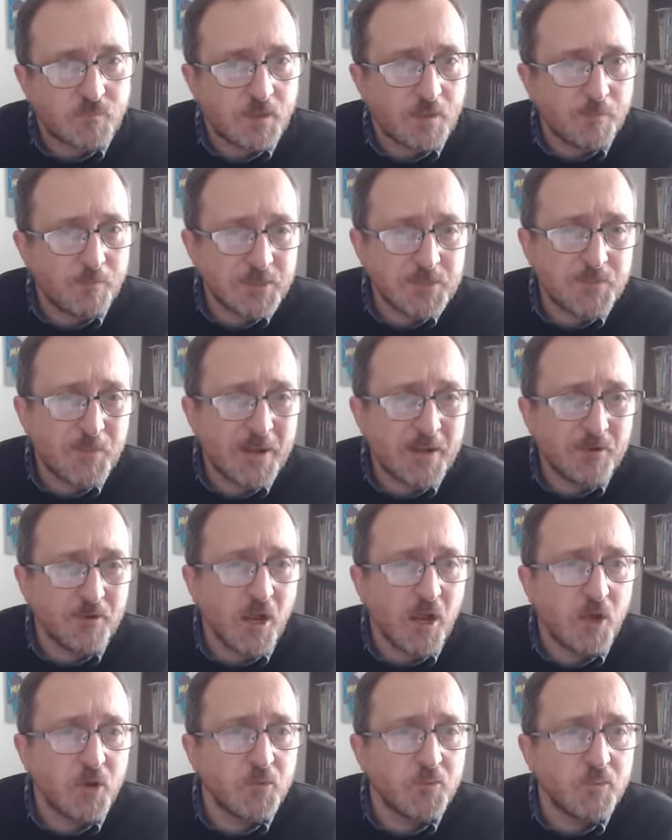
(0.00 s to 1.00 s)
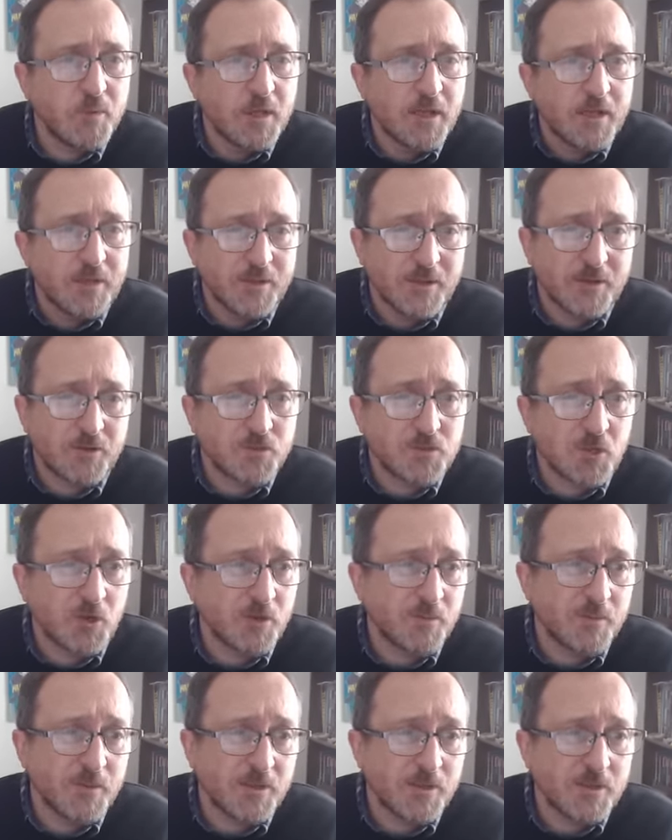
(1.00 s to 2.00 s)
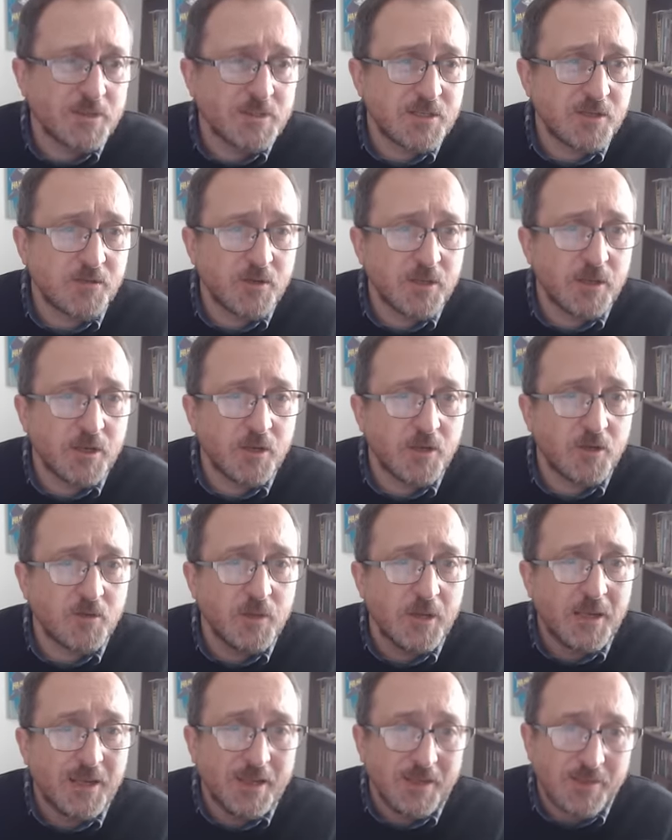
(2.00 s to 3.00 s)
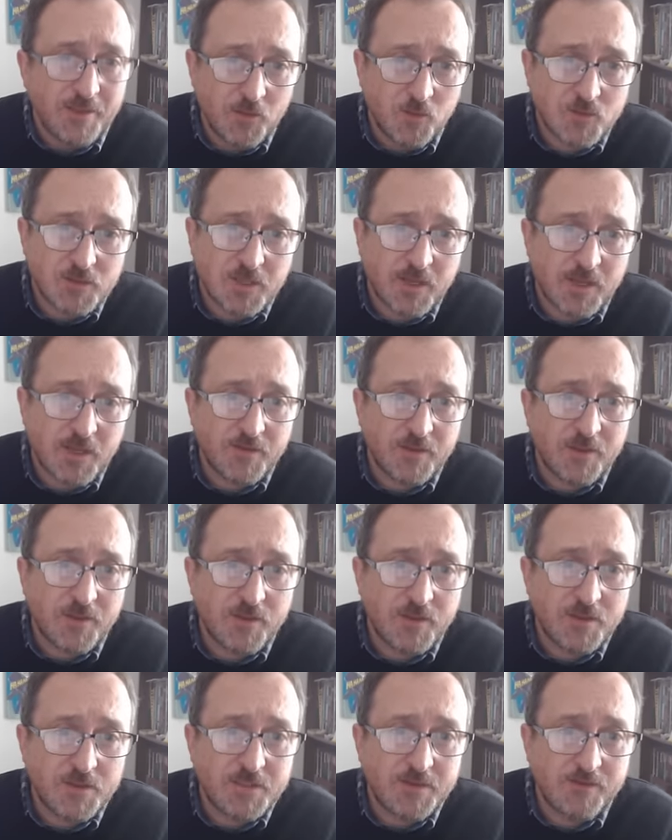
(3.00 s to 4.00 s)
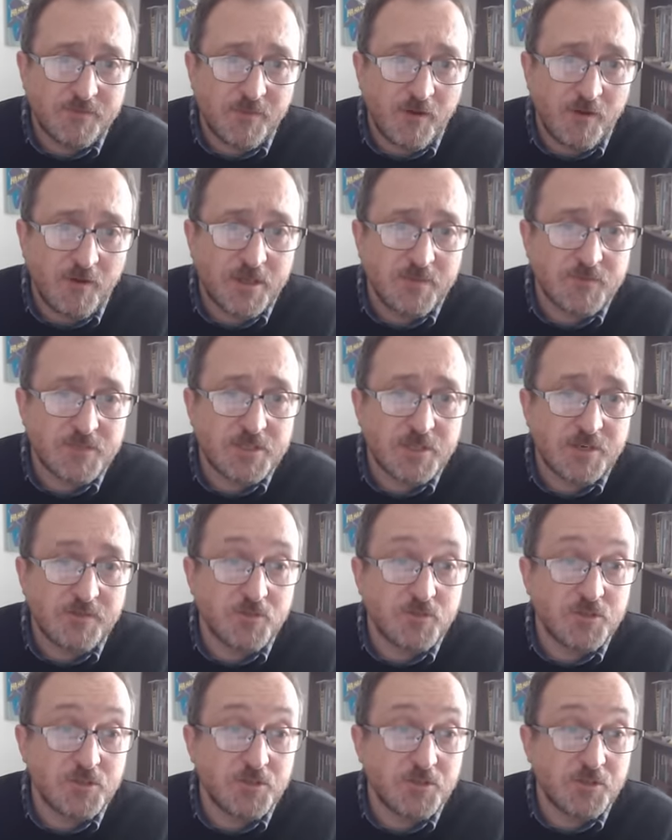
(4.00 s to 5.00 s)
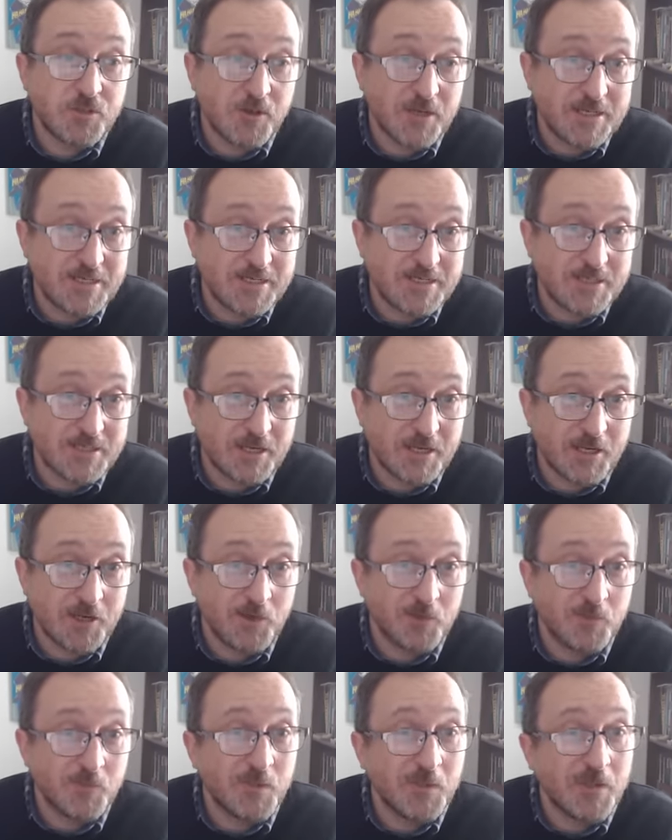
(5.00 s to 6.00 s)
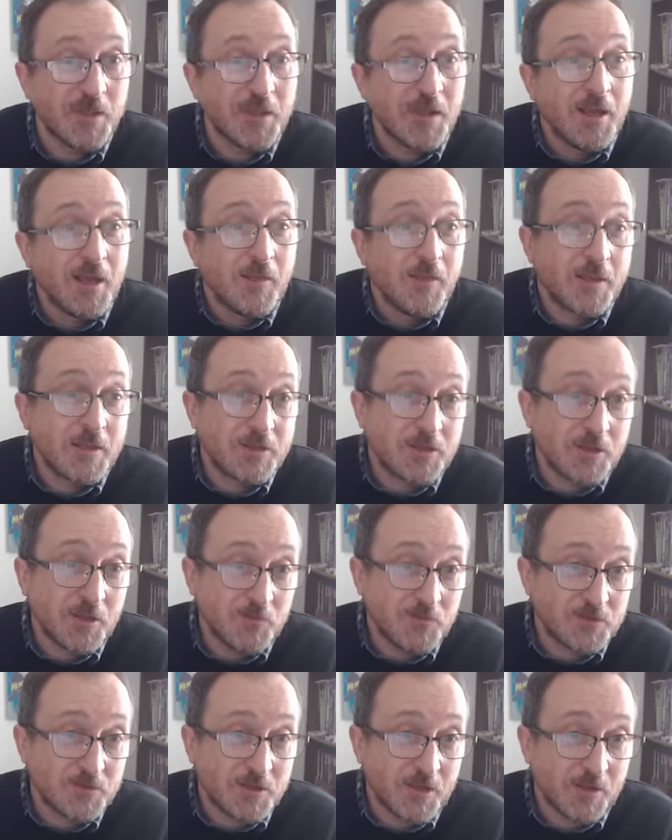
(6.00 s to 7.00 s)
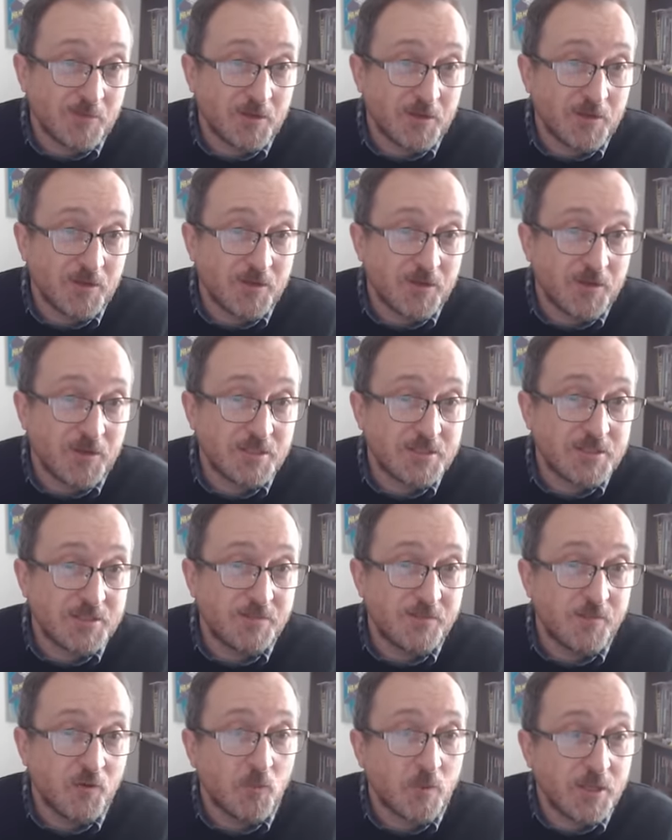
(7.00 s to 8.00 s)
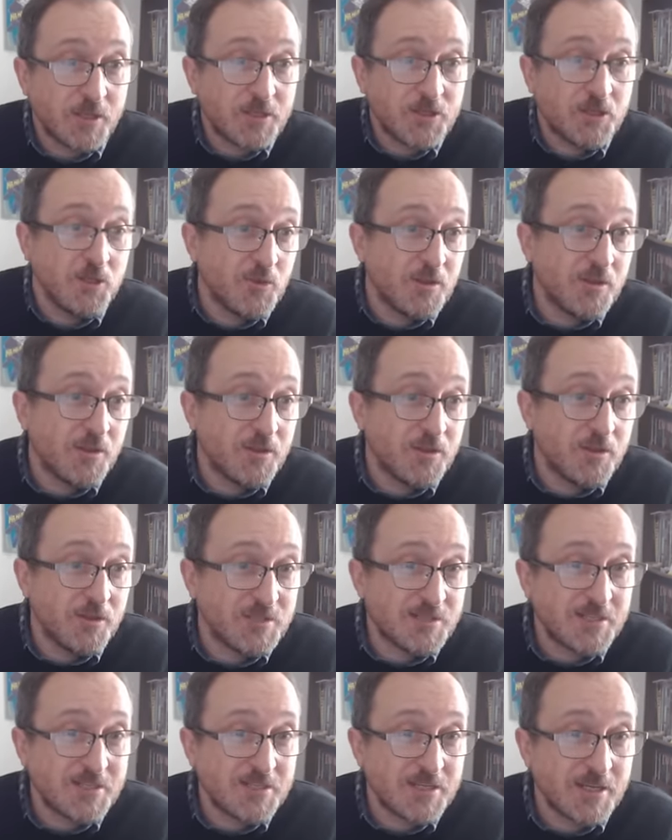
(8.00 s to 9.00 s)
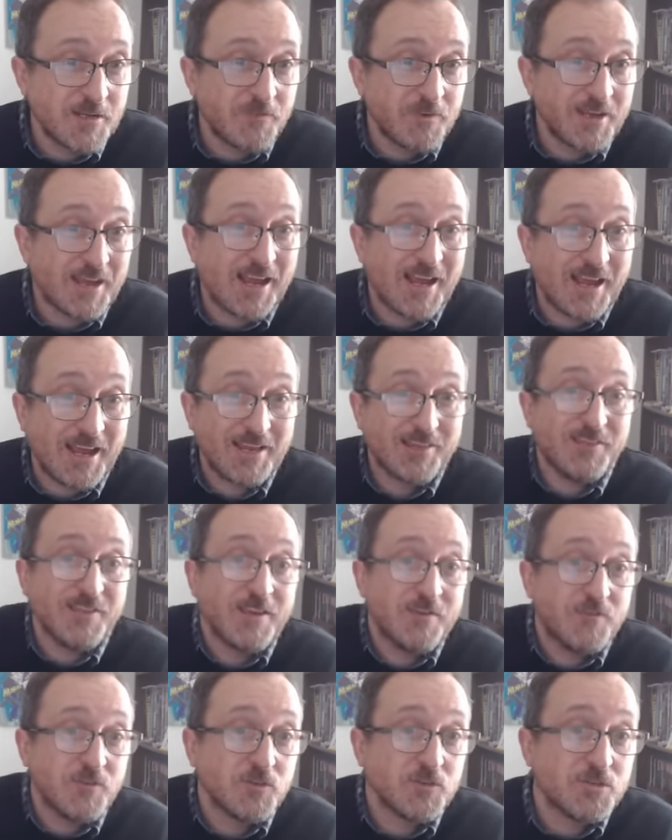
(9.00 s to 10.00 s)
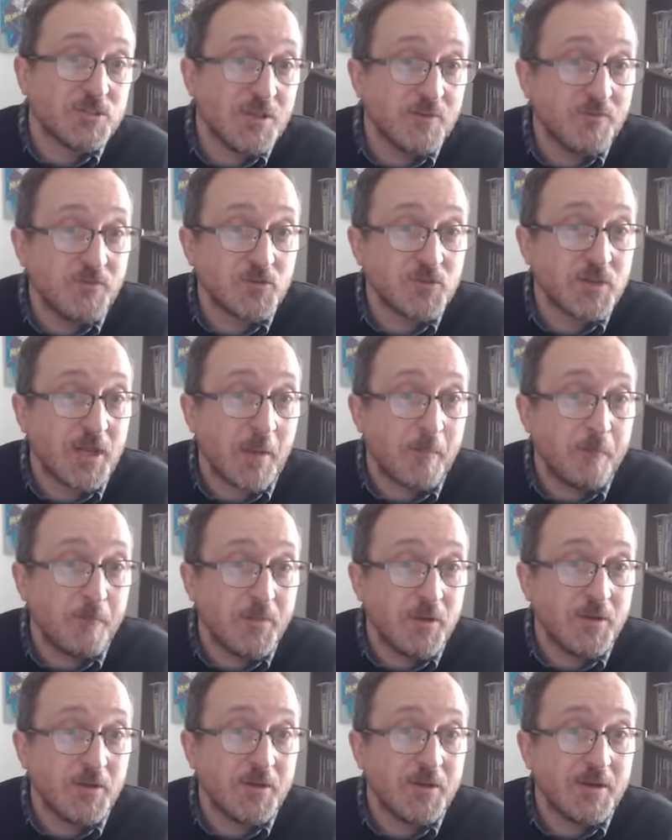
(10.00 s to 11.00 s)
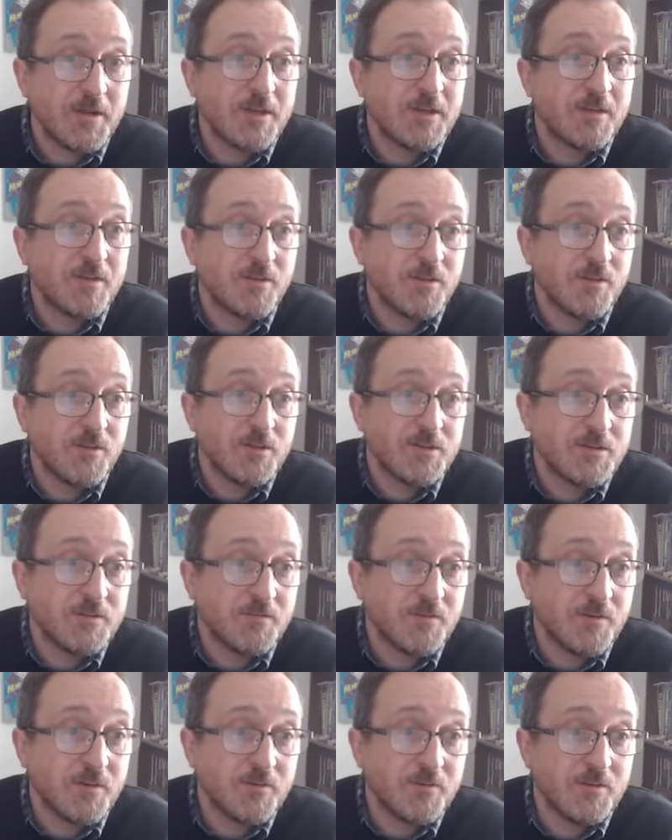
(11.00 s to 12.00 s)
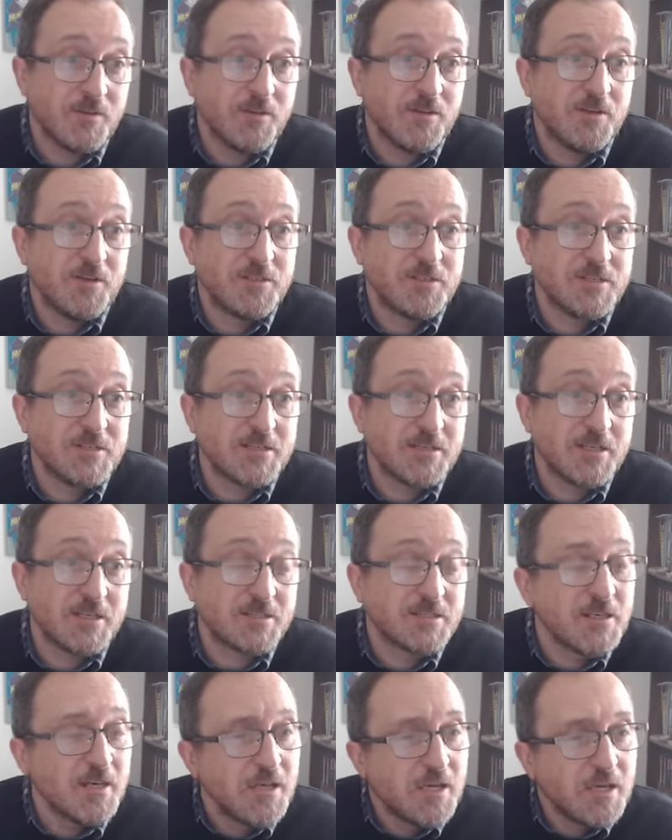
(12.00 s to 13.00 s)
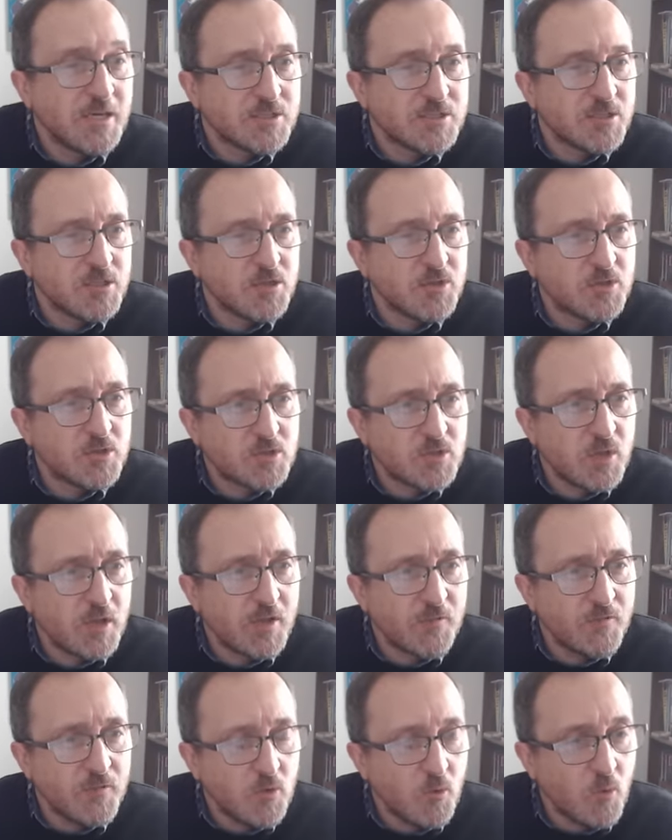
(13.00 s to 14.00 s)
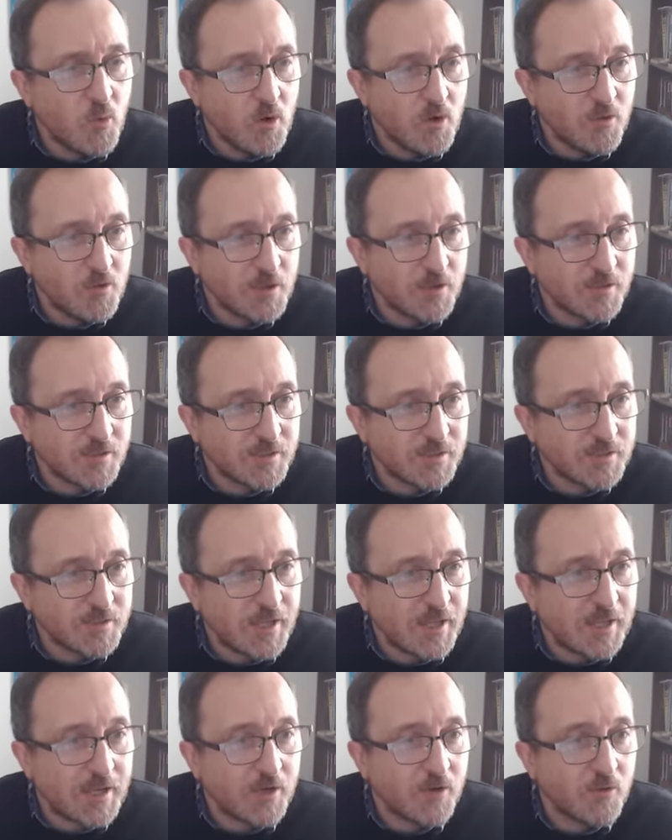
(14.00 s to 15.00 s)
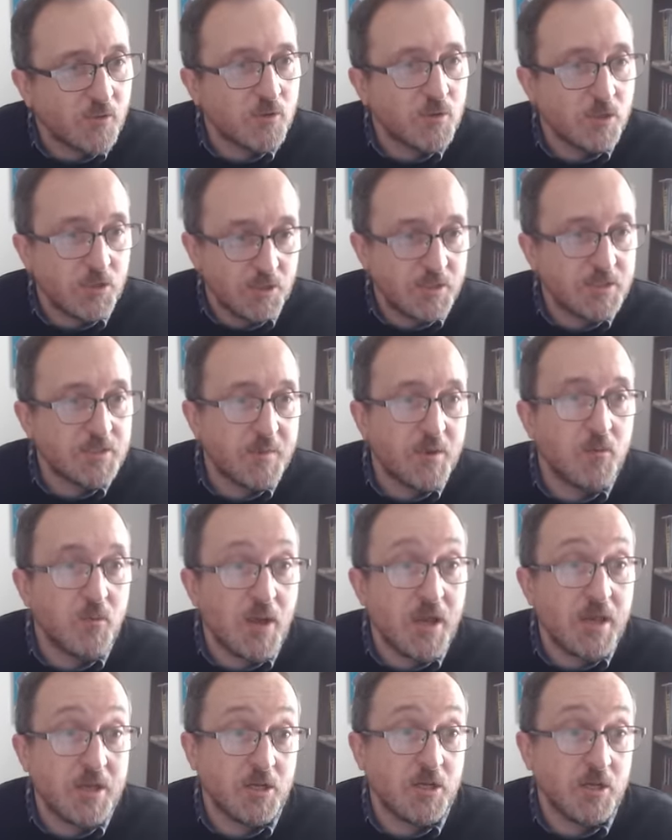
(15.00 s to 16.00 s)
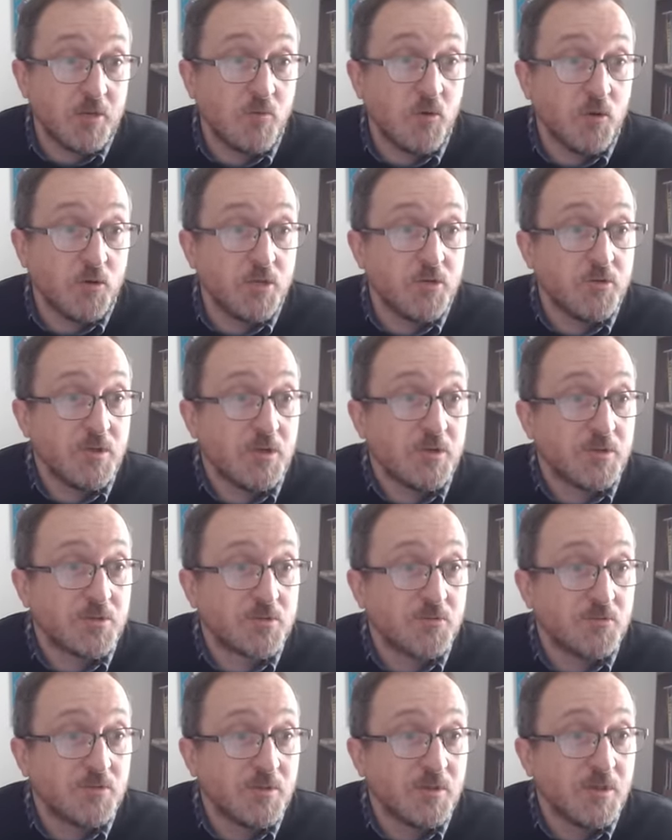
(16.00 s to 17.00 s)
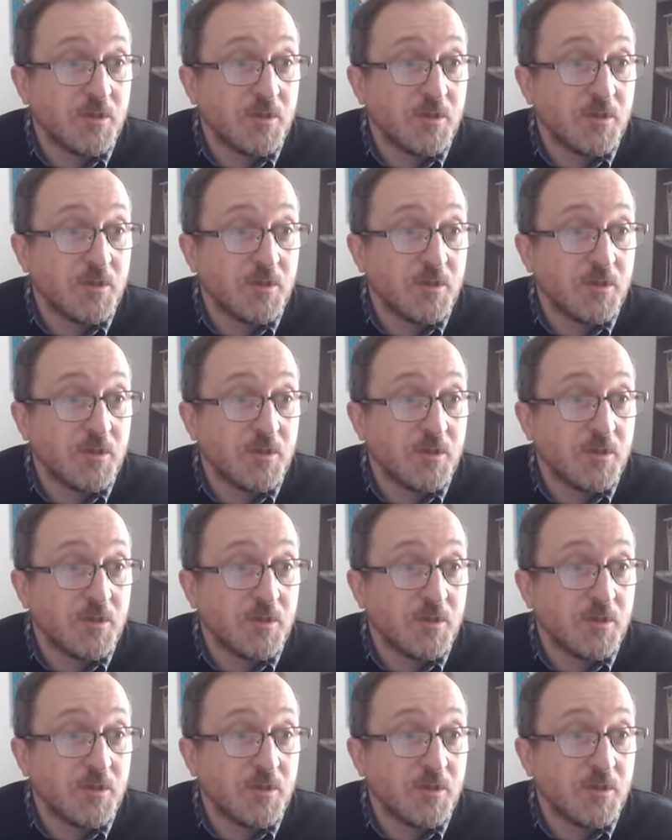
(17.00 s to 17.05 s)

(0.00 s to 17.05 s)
Much better at home. They got Tottenham in 33 at home. They also have in 35 Sheffield United at home. They don't double in 34, but they do in 37. And they've got Sheffield and Burnley in 35 and 36. So you, if you're wildcarding now, you need to be aware you're going to want Newcastle.